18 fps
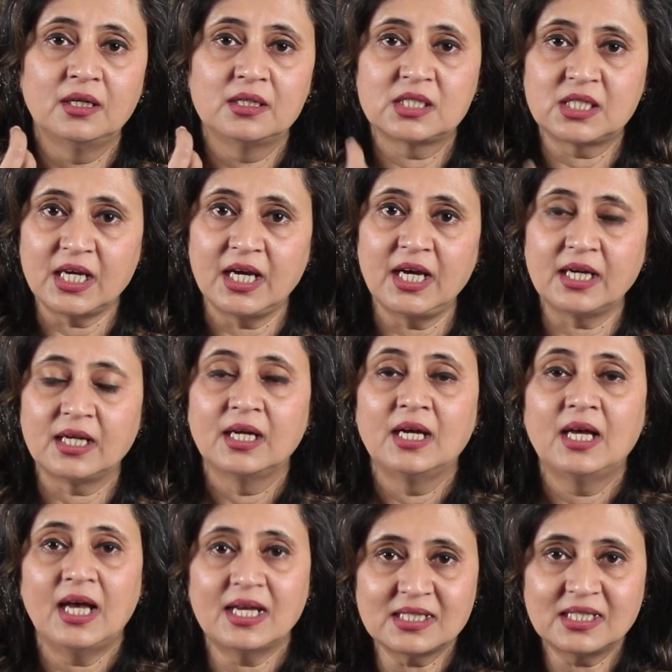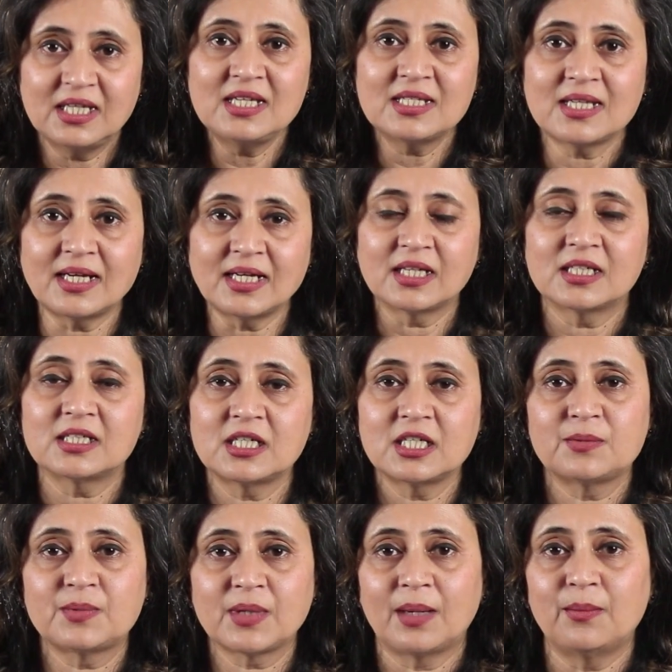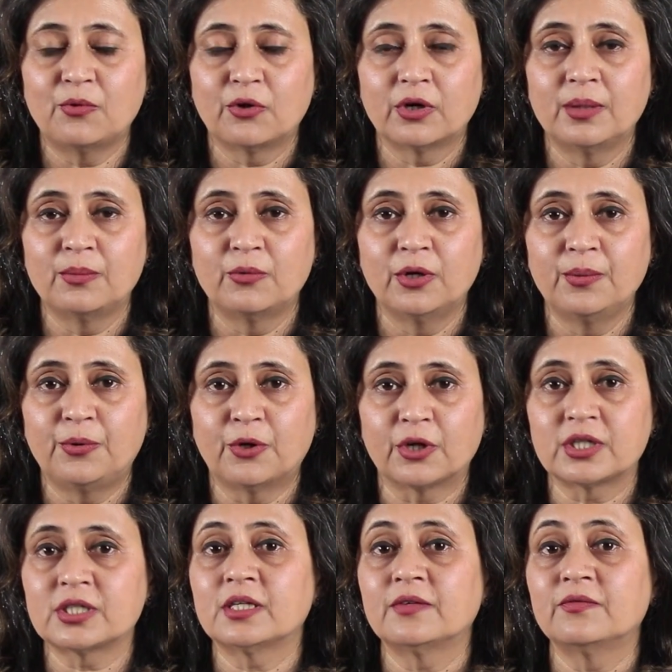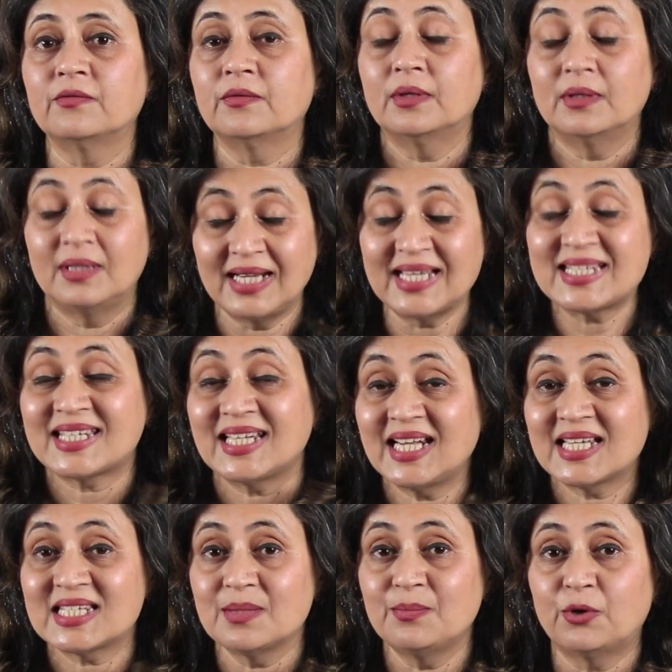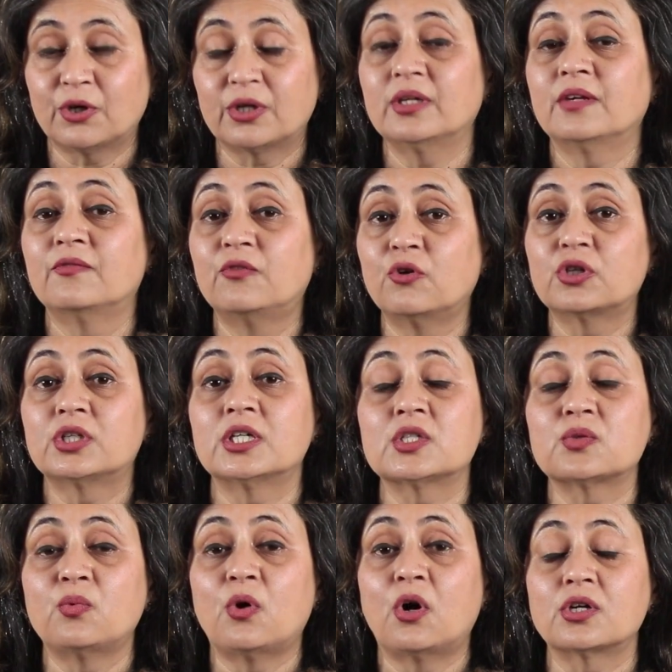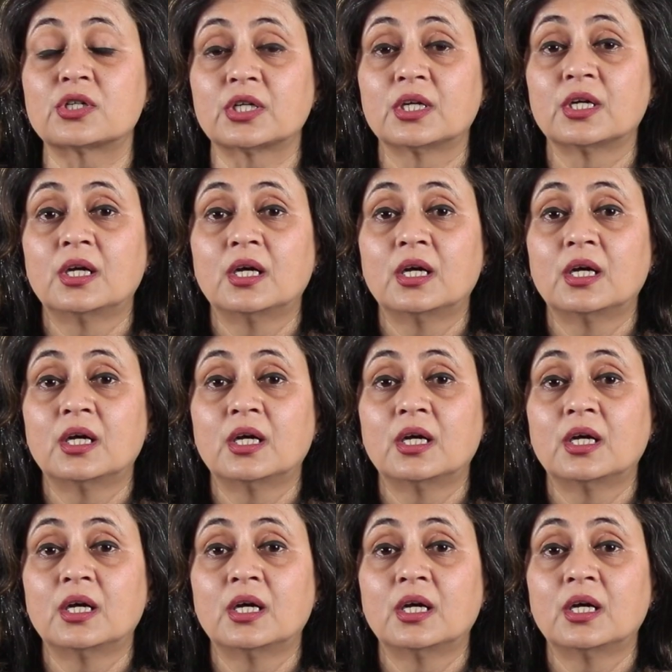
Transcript: state, as these identities become more and more important and less important, and voters want